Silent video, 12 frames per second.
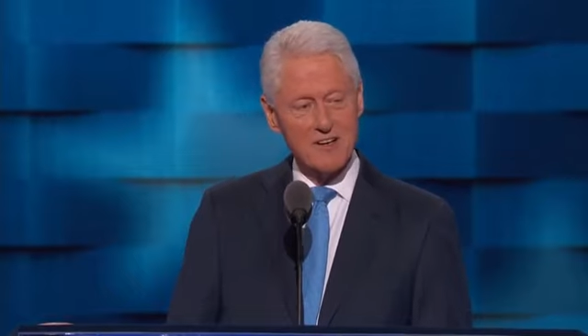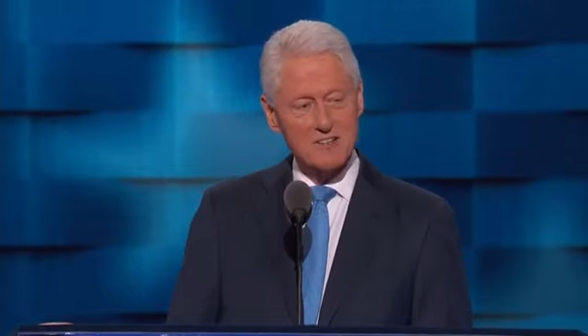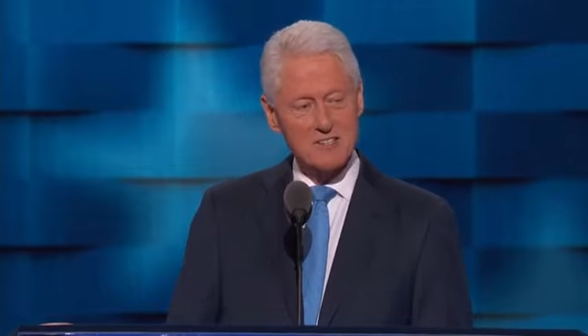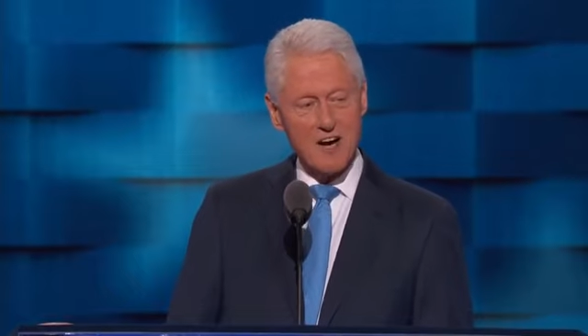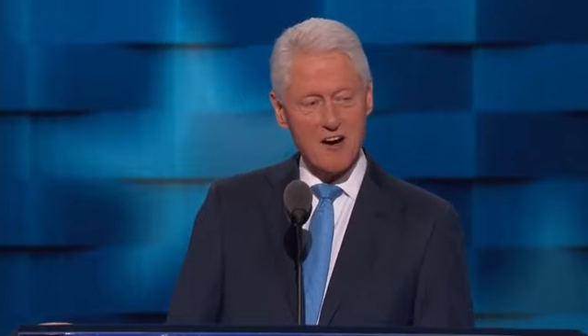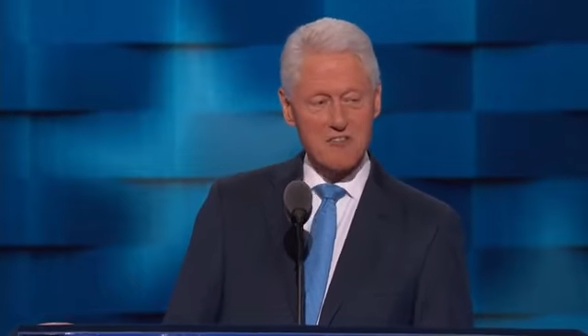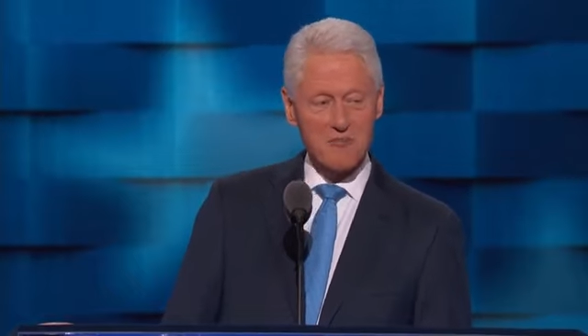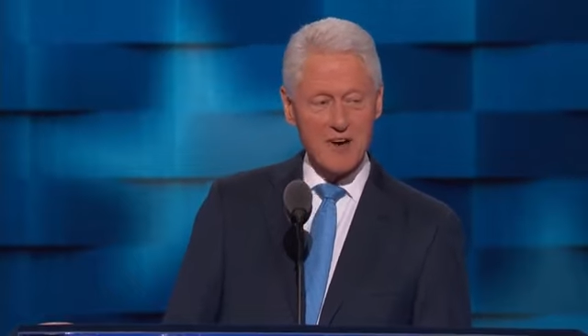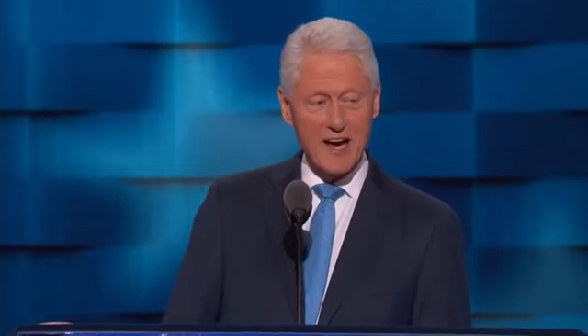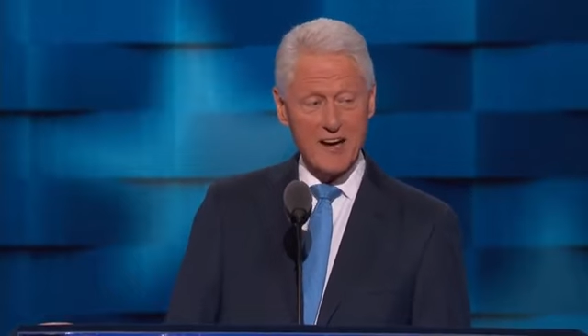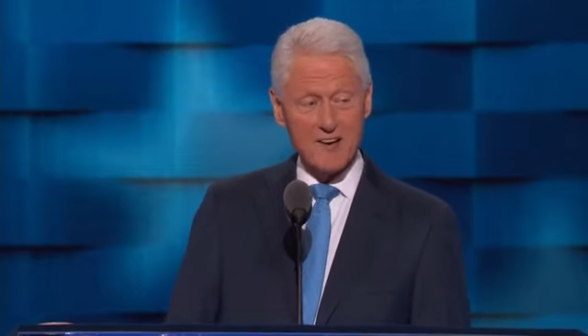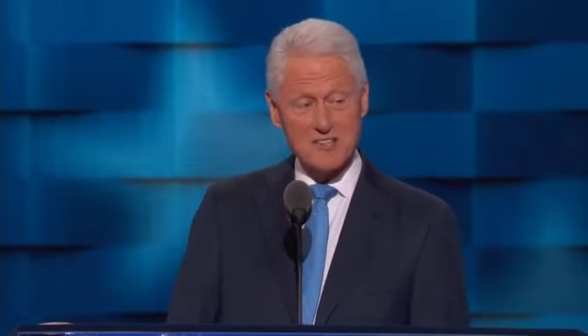soft
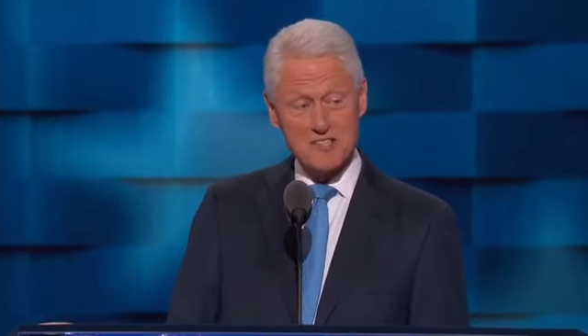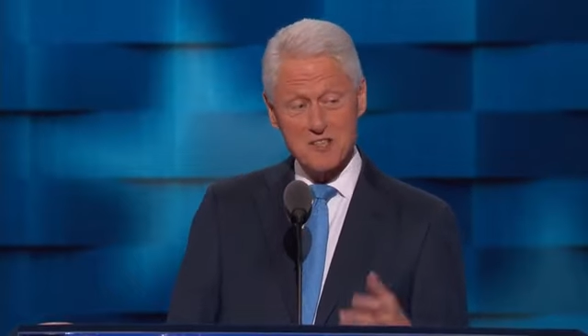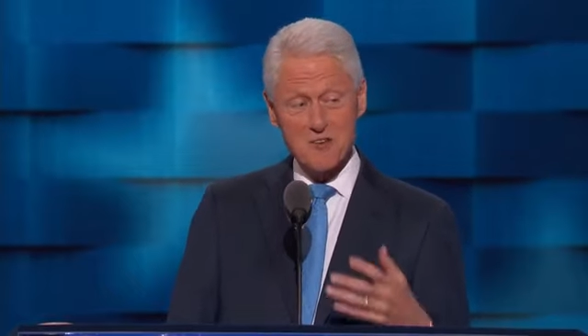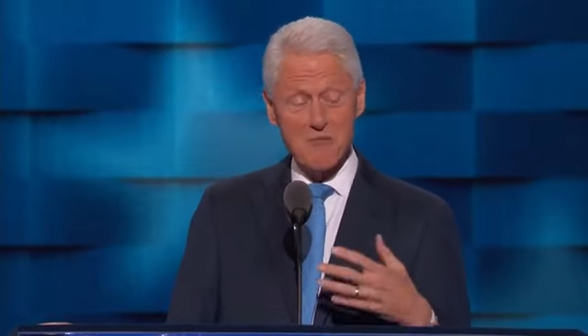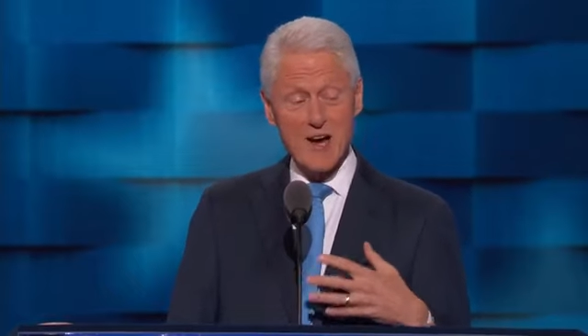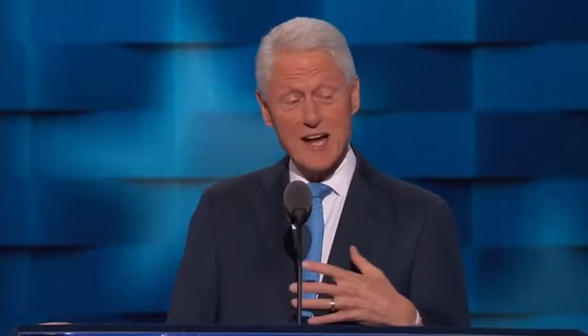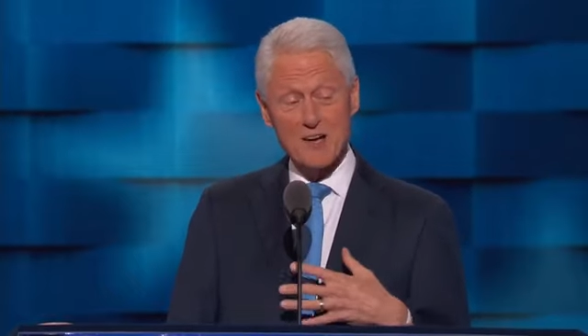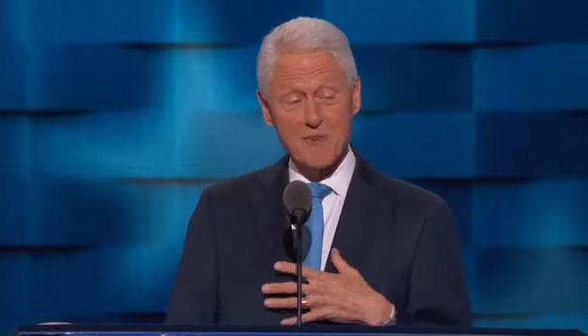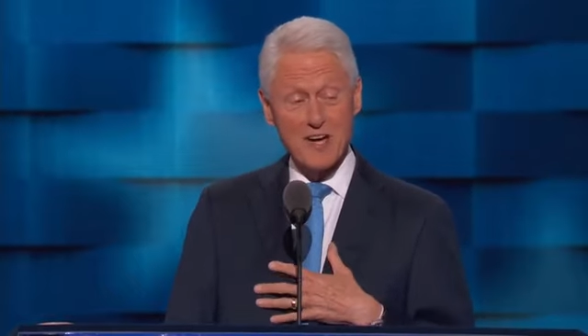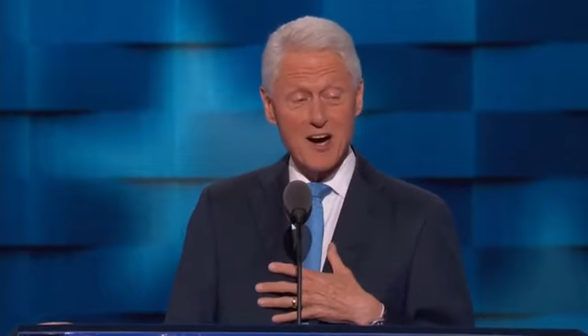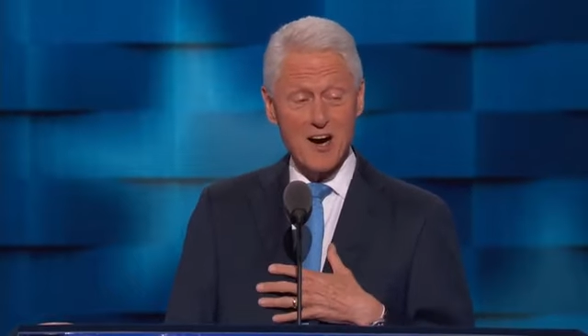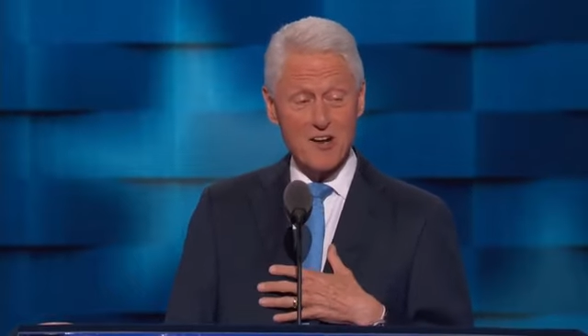manner, and she reminded
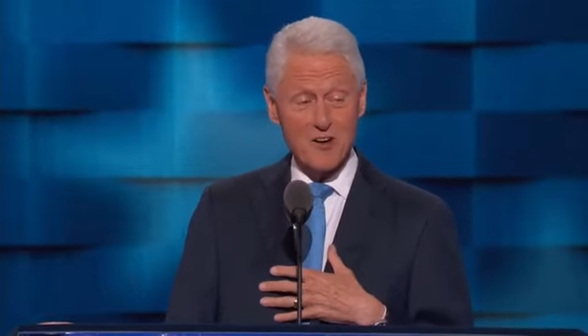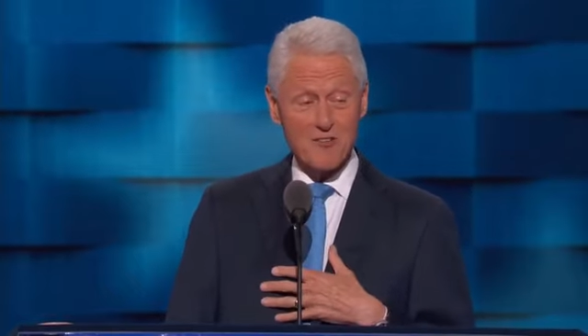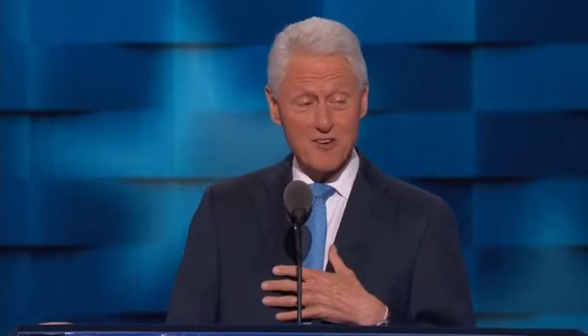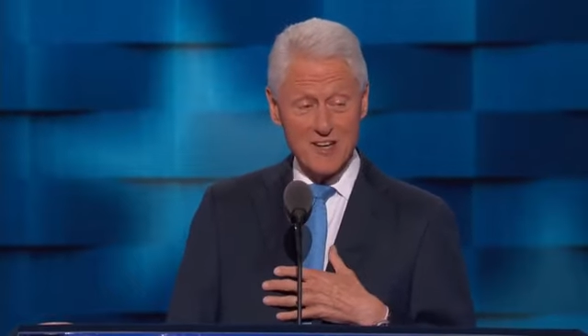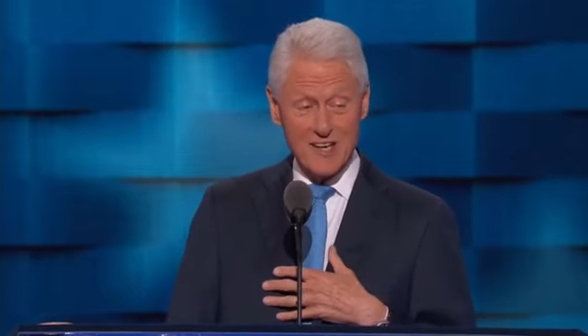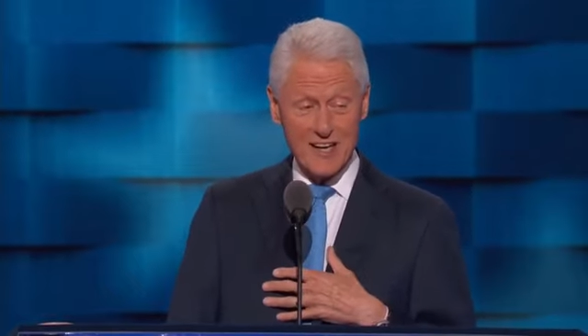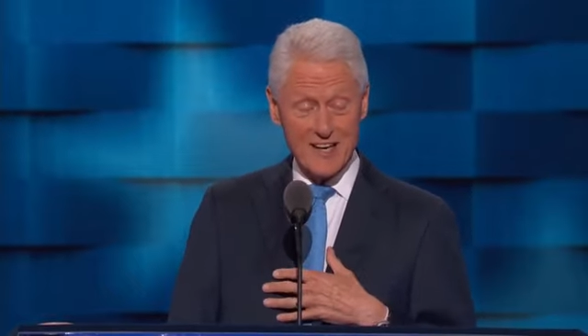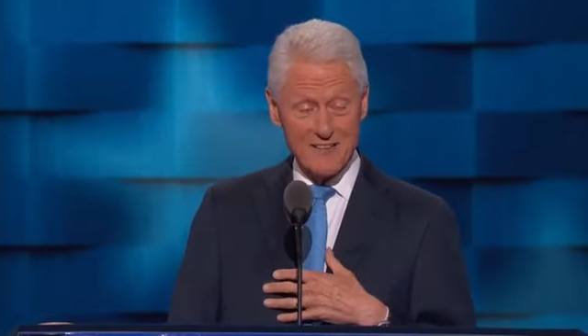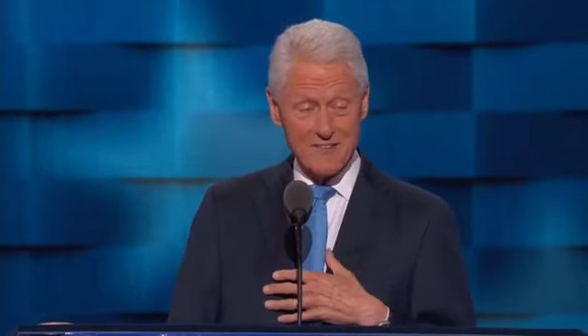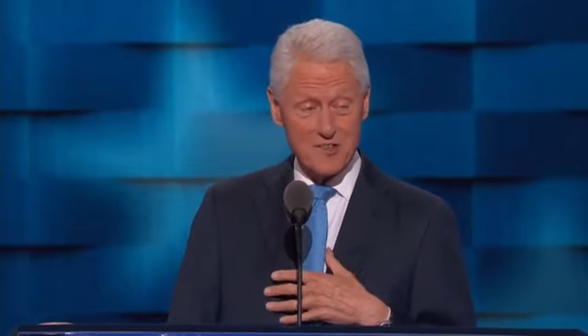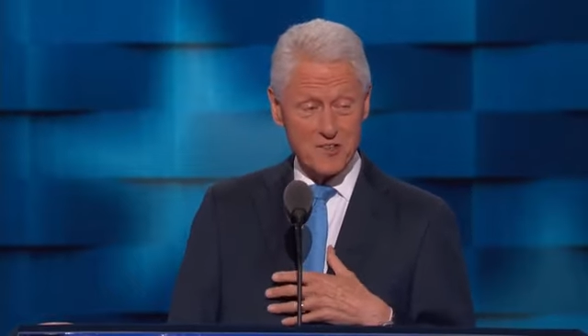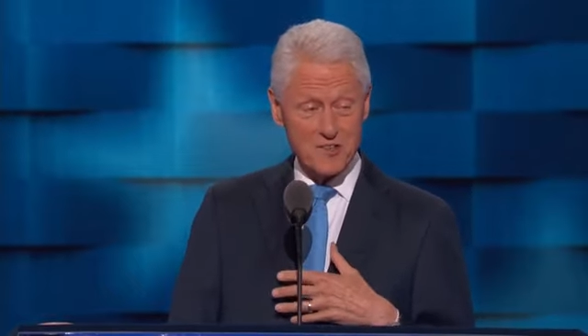me all over again
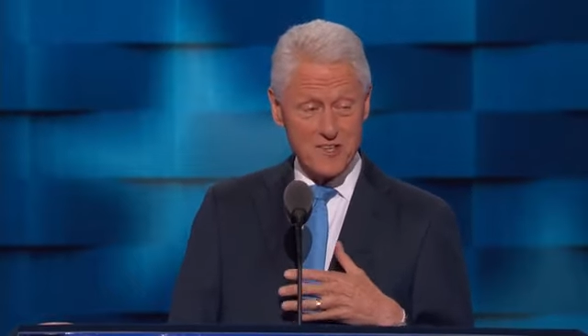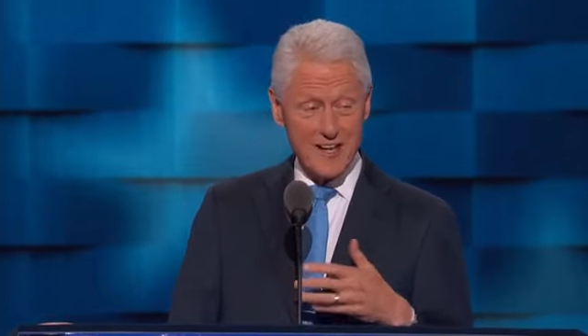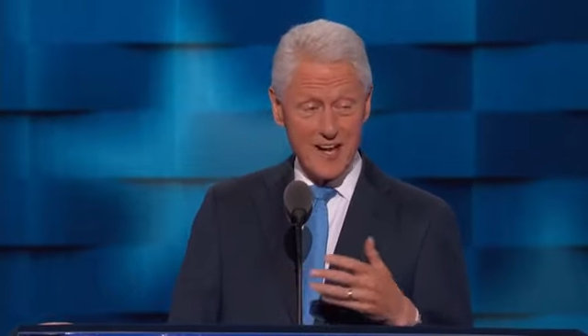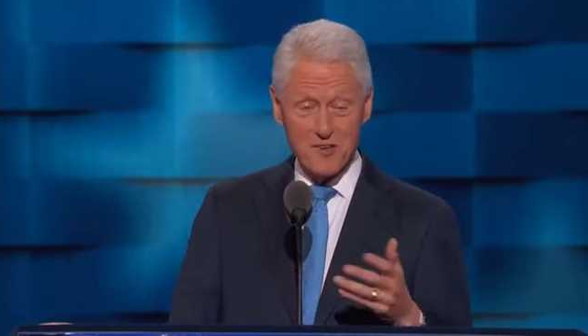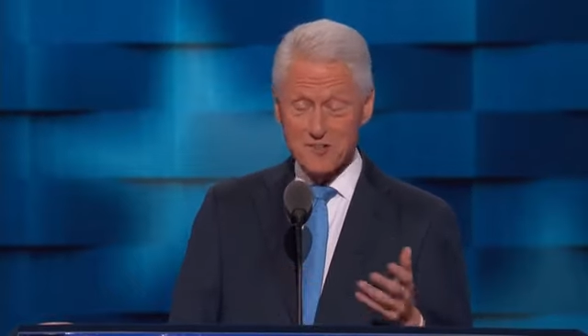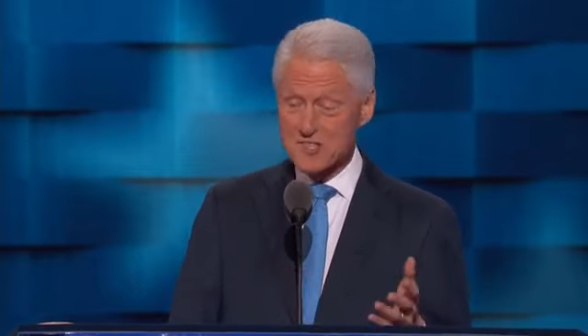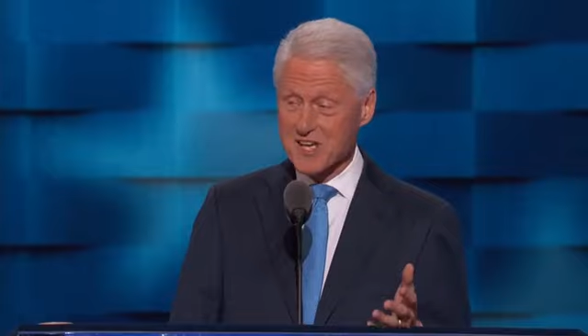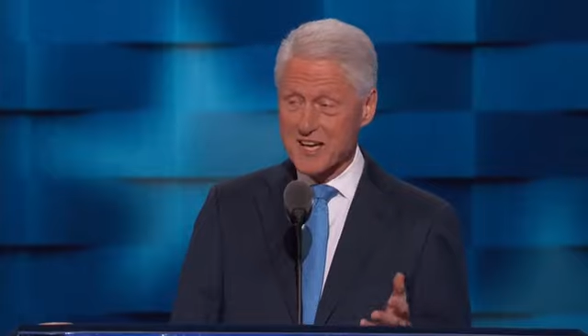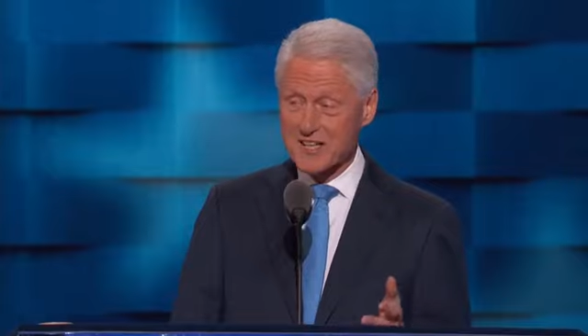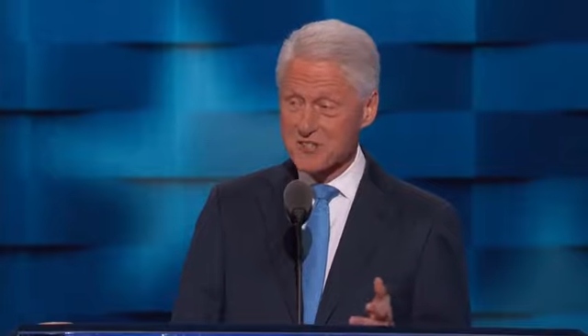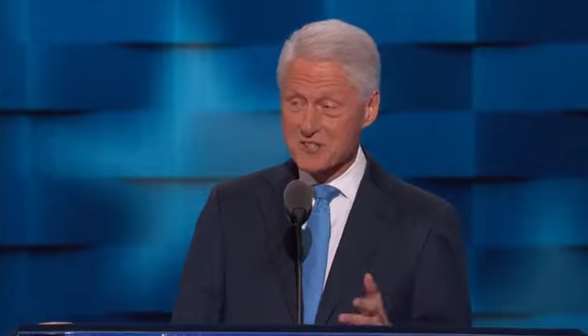of the truth of that old saying,